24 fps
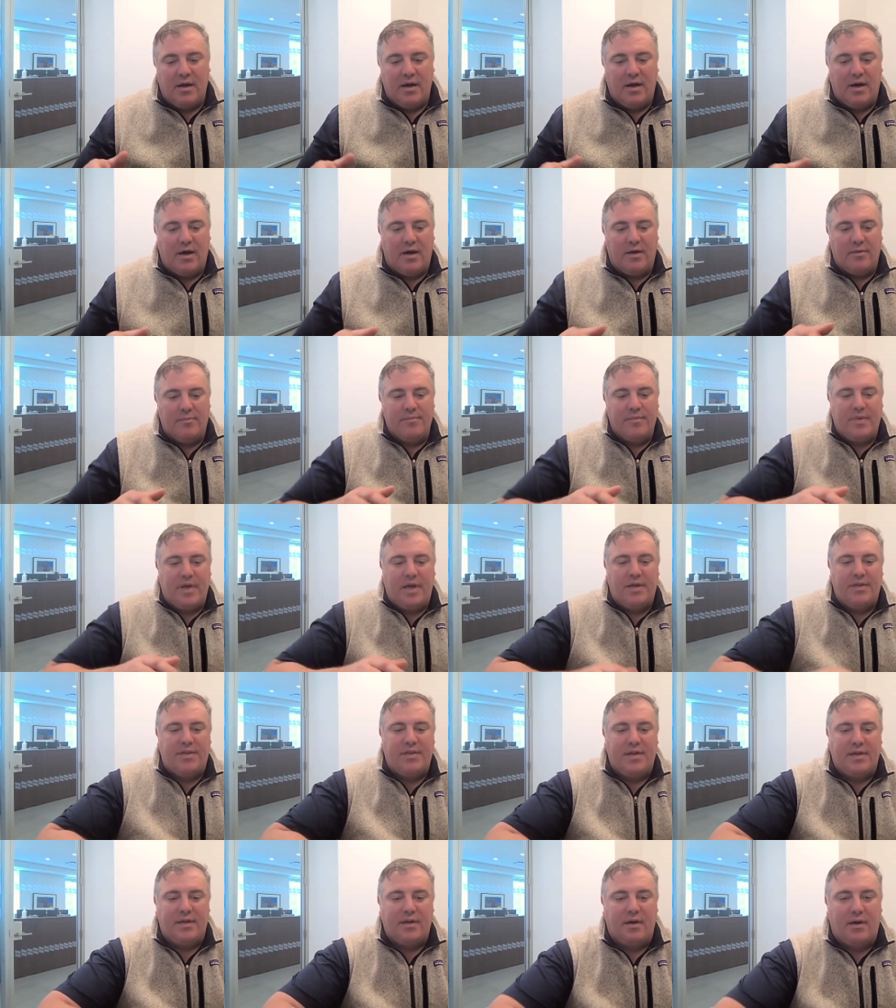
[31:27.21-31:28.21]
I
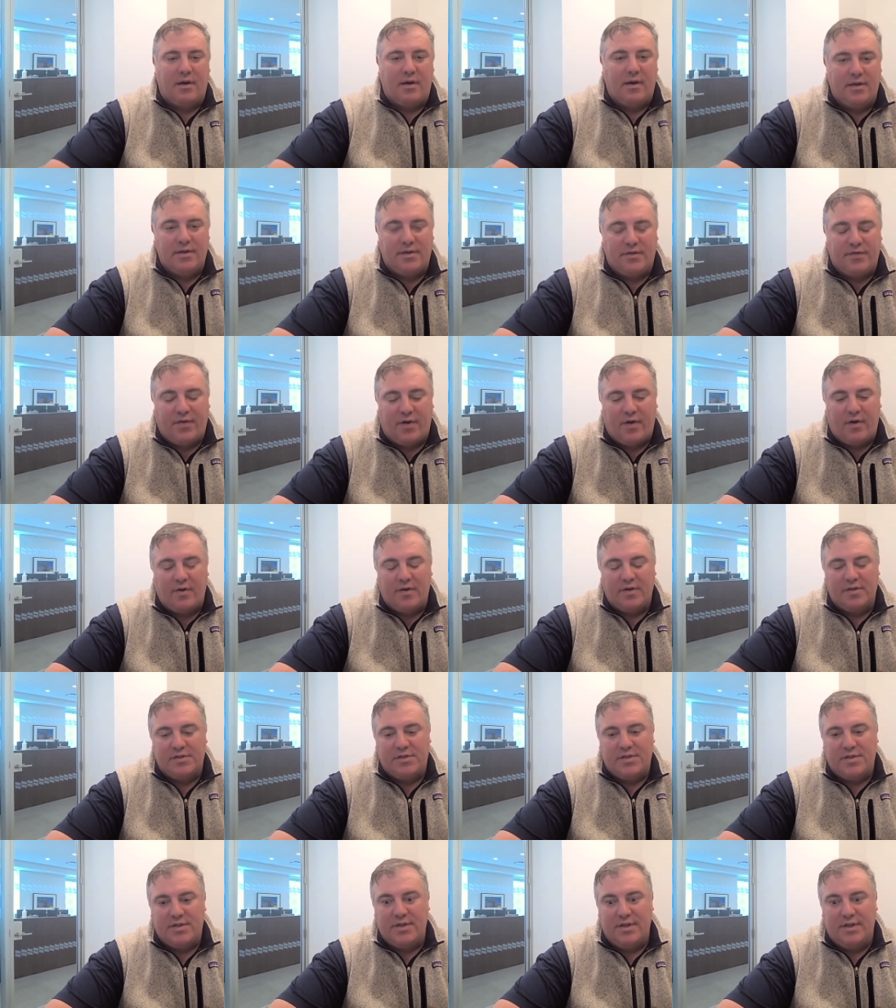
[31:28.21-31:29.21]
think as far
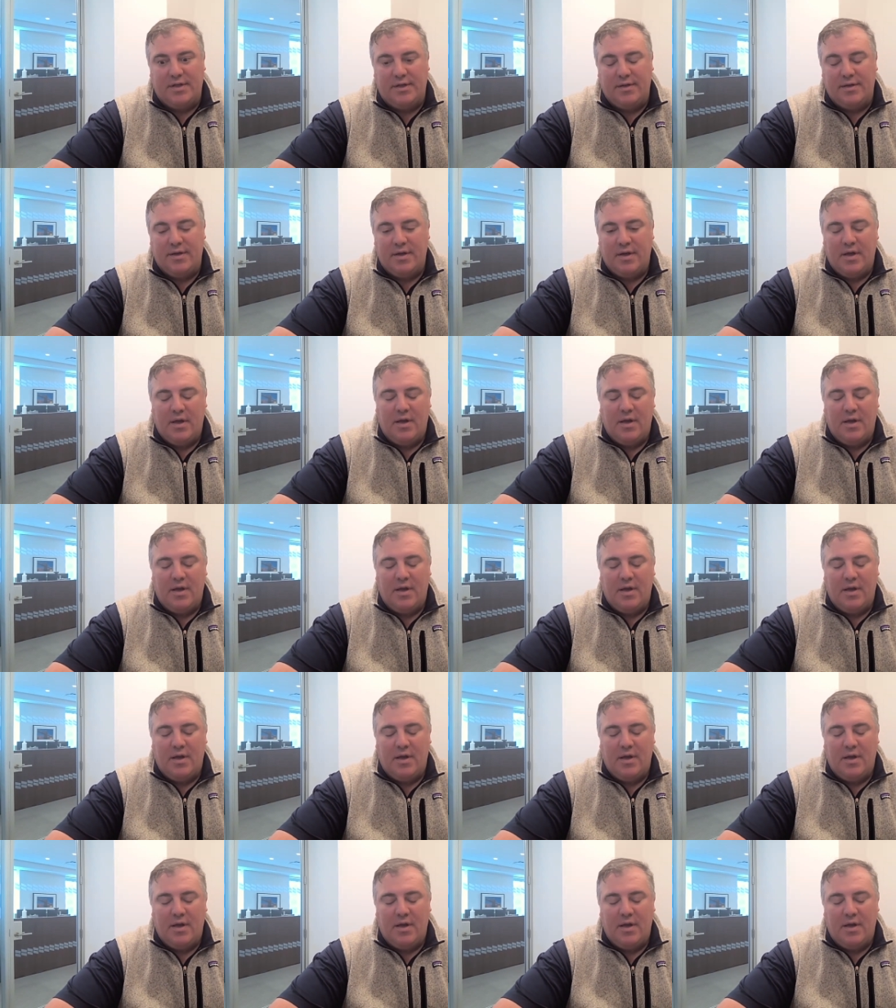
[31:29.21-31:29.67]
as the